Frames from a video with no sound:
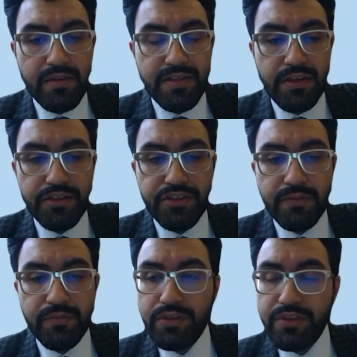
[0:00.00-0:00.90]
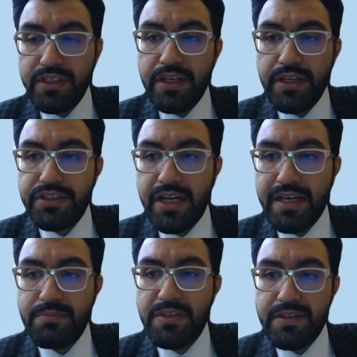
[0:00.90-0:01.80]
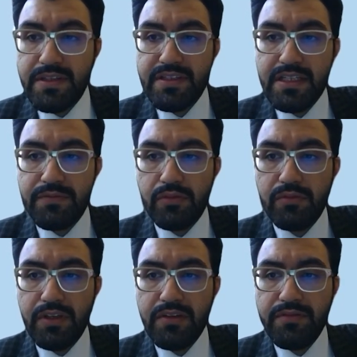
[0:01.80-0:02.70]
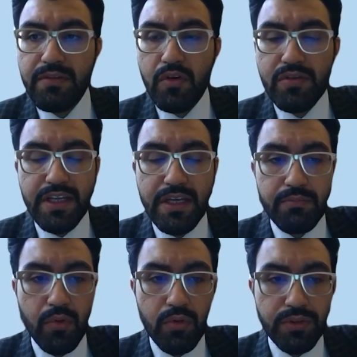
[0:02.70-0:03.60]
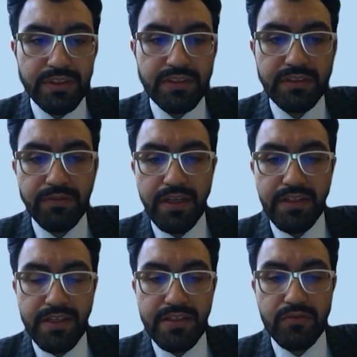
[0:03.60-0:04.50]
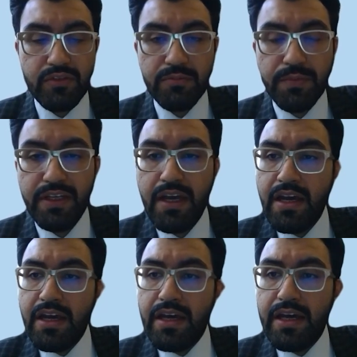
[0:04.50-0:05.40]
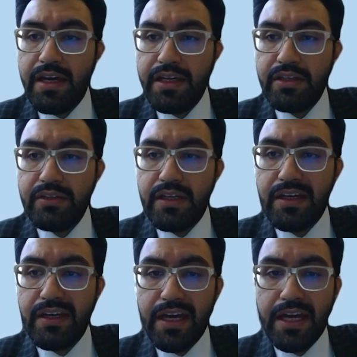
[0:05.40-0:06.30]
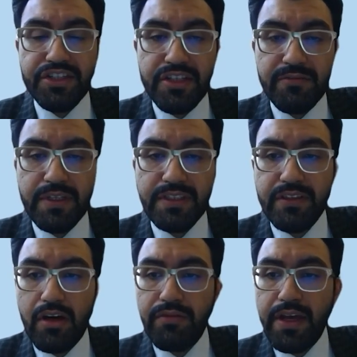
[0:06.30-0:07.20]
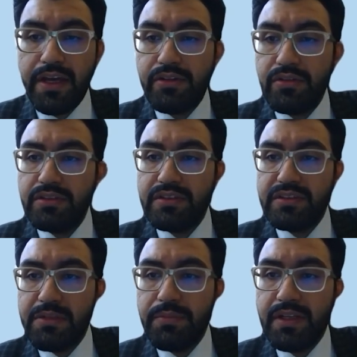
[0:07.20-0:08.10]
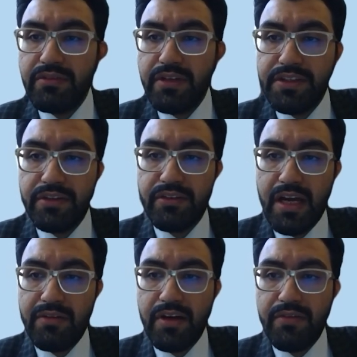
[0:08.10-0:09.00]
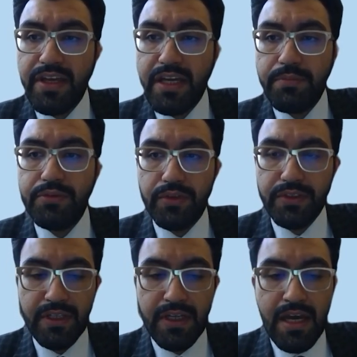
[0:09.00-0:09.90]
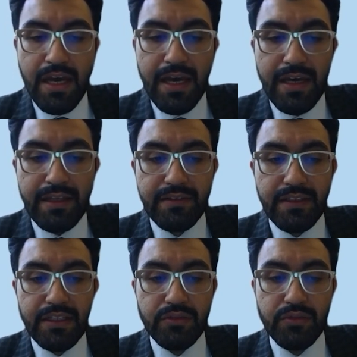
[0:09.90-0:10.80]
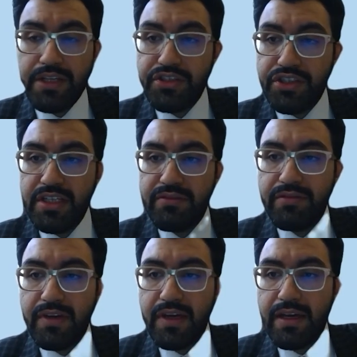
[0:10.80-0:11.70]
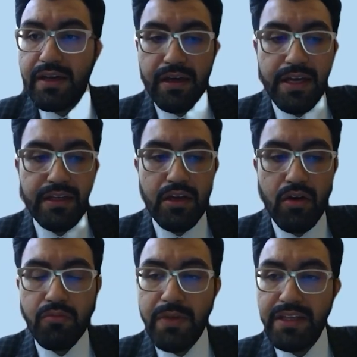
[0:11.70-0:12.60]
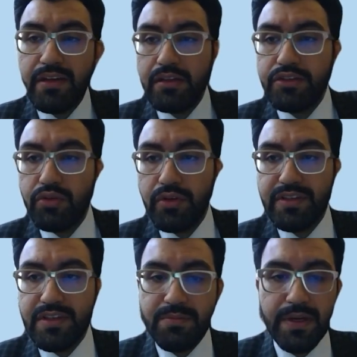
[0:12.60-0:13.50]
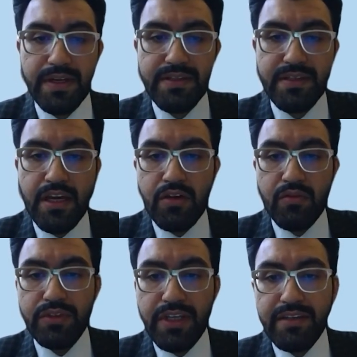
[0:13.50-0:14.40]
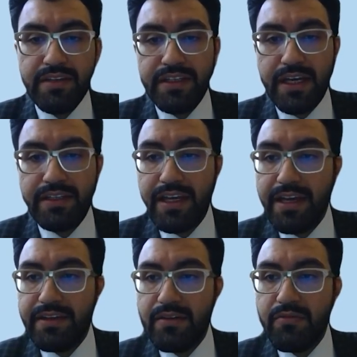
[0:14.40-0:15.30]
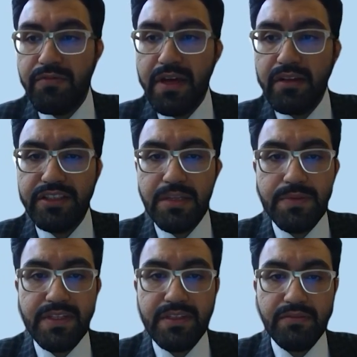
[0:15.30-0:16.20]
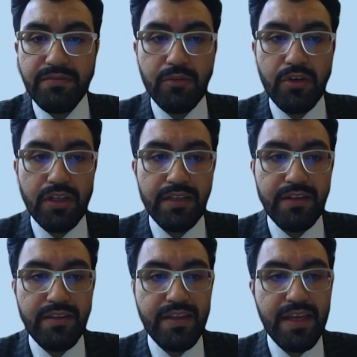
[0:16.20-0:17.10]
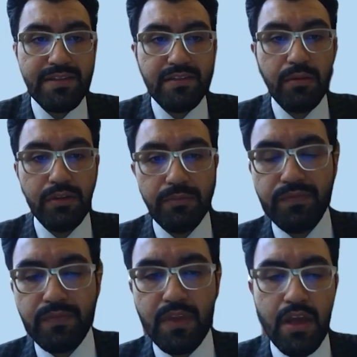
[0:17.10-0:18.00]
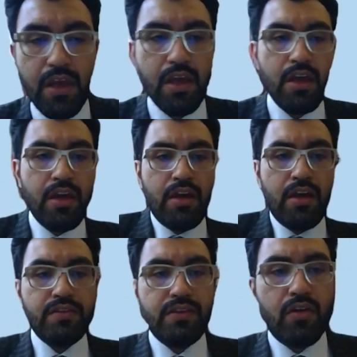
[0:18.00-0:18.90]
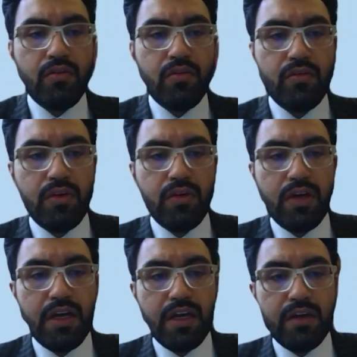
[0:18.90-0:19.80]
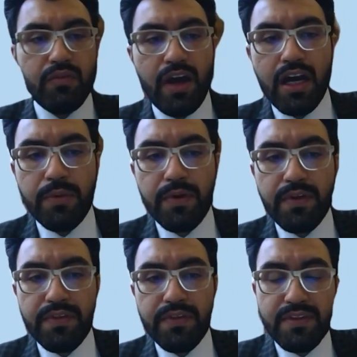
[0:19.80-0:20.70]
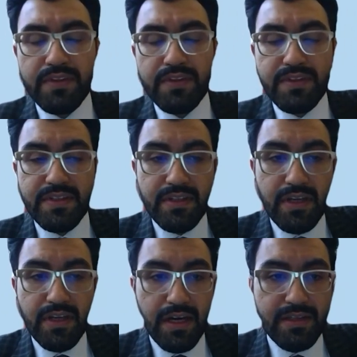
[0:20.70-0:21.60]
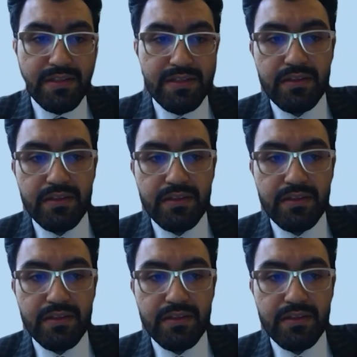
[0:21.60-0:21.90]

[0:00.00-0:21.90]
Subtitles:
surgery for DDH has been successful, one of the most important findings would be in achievement of a good simple radiograph of the hip joint. And to achieve a low medial joint space would indicate a well deep-seated femoral head in the acetabulum. So we hypothesized